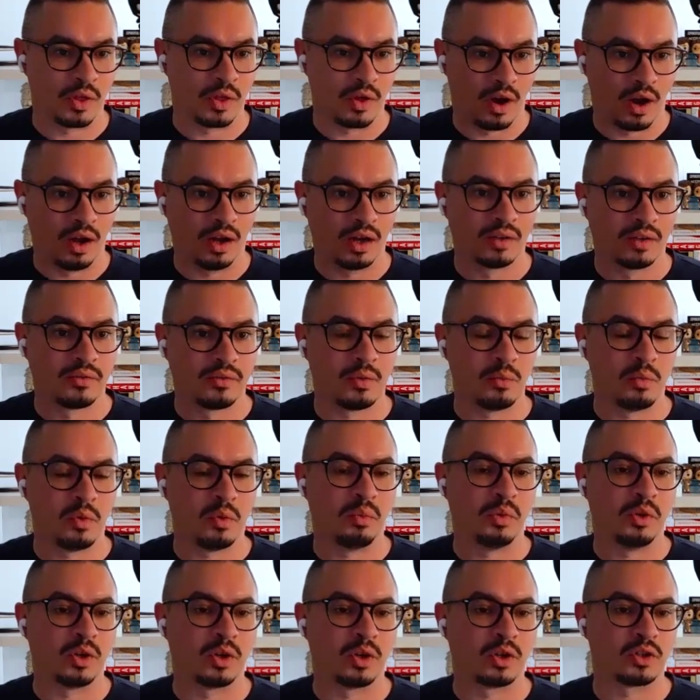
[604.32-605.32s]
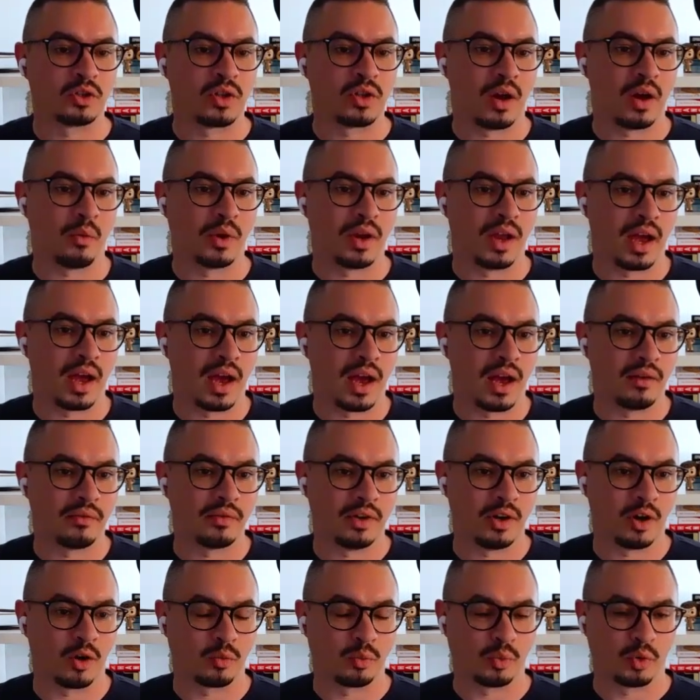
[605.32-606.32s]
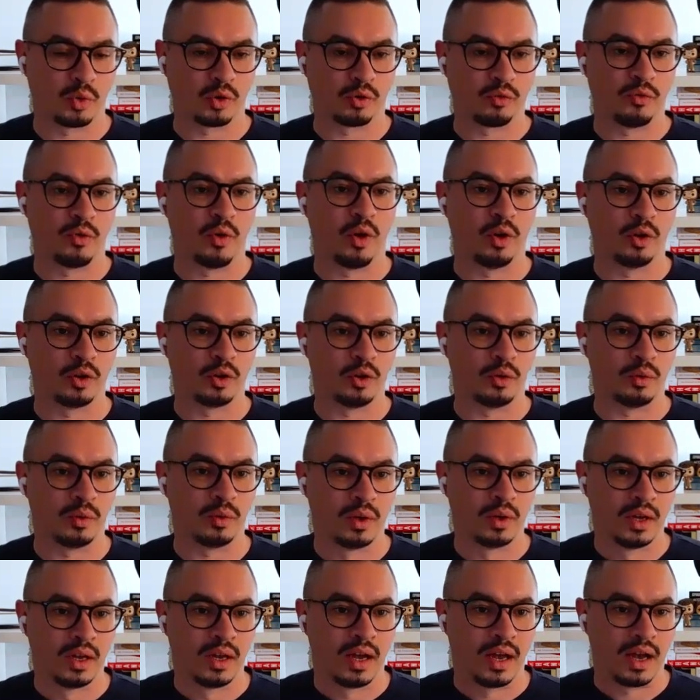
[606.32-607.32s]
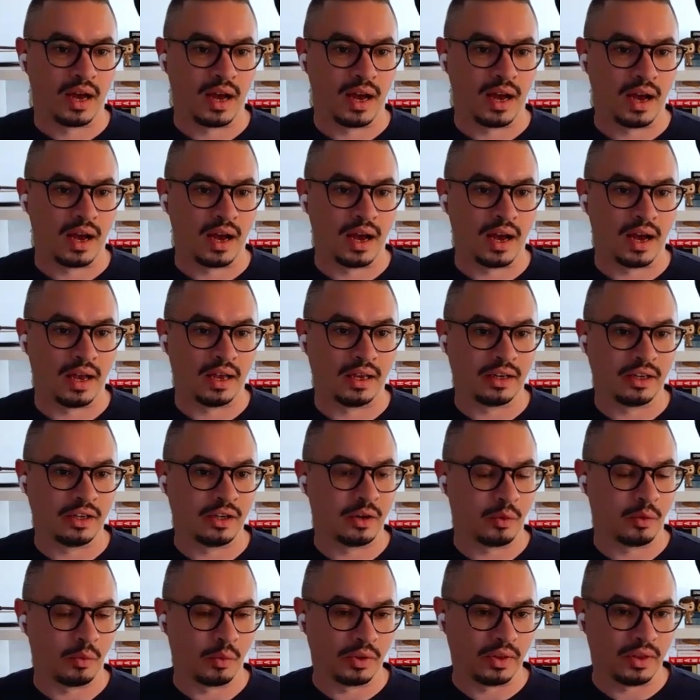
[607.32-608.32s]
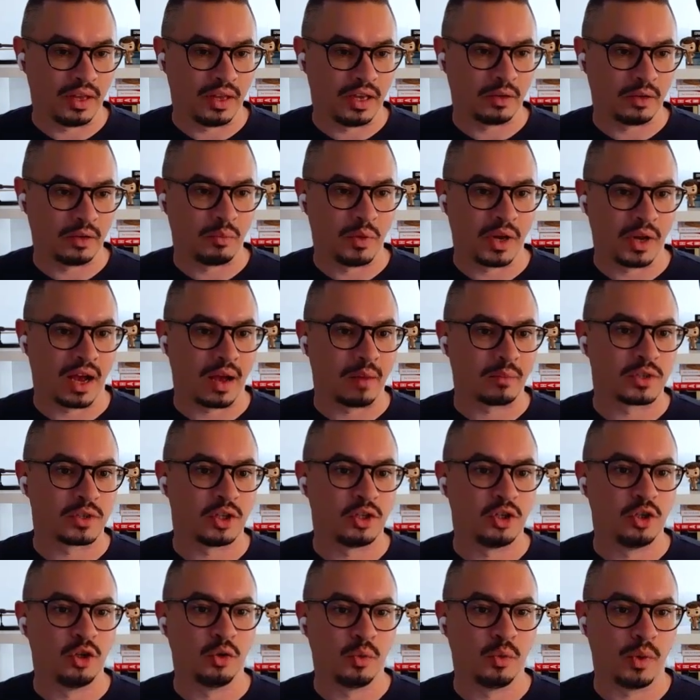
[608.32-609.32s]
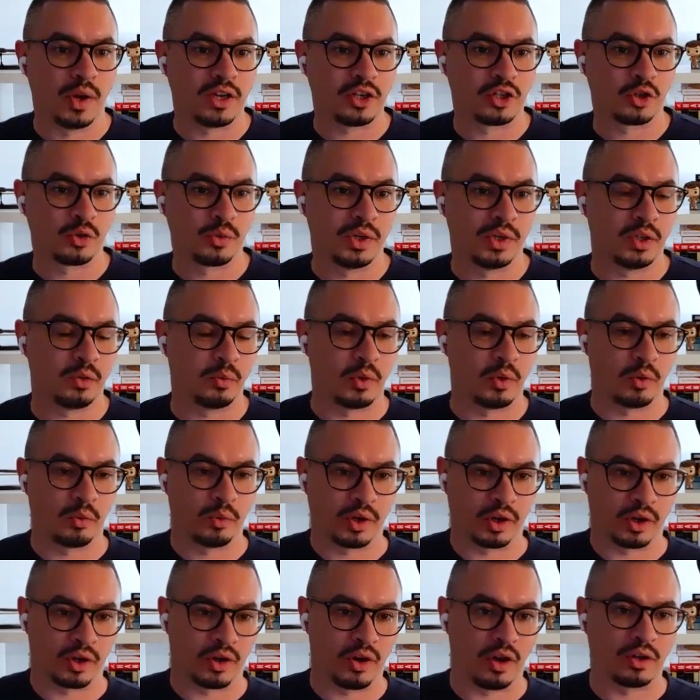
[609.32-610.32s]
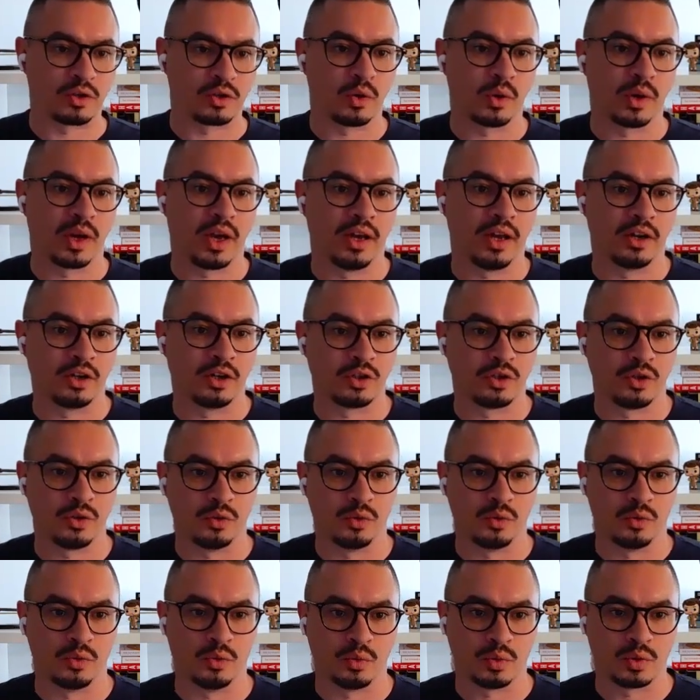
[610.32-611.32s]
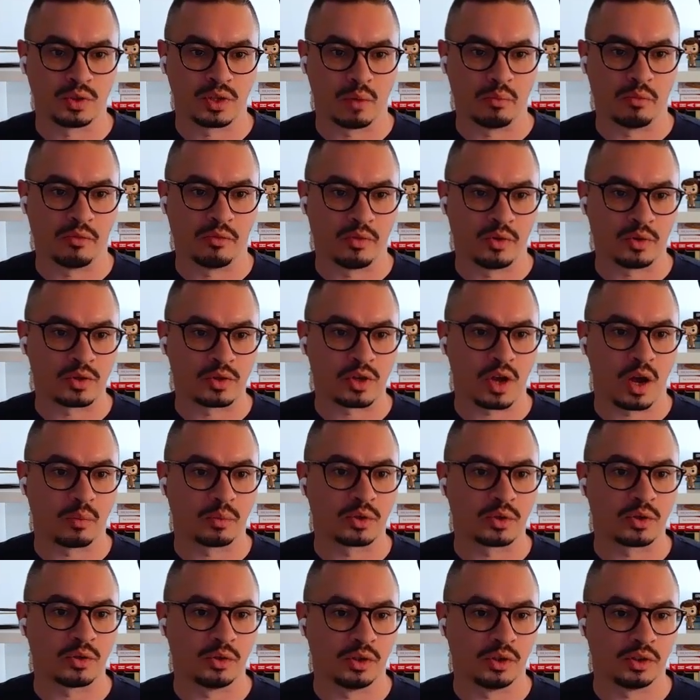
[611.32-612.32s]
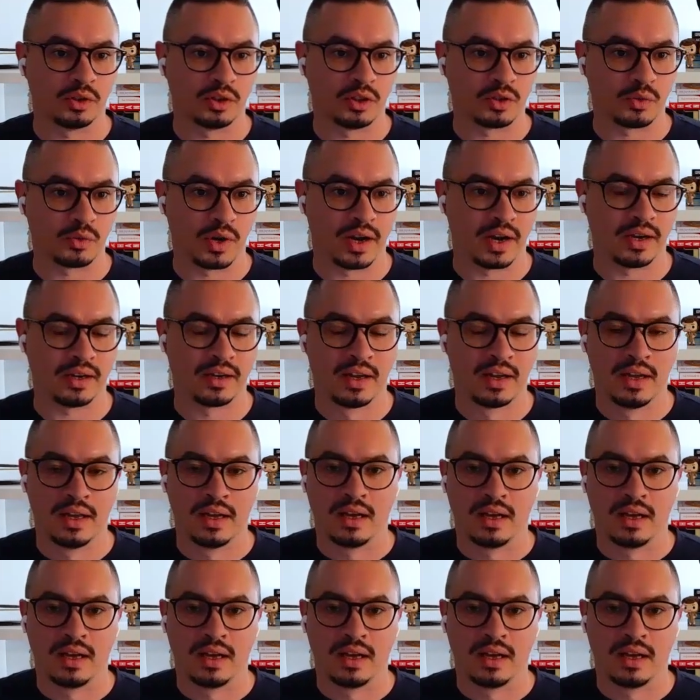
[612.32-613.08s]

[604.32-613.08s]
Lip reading: with all of the BPOs that we have in our portfolio, it becomes a two-way street where we can also cater to some of those opportunities, right?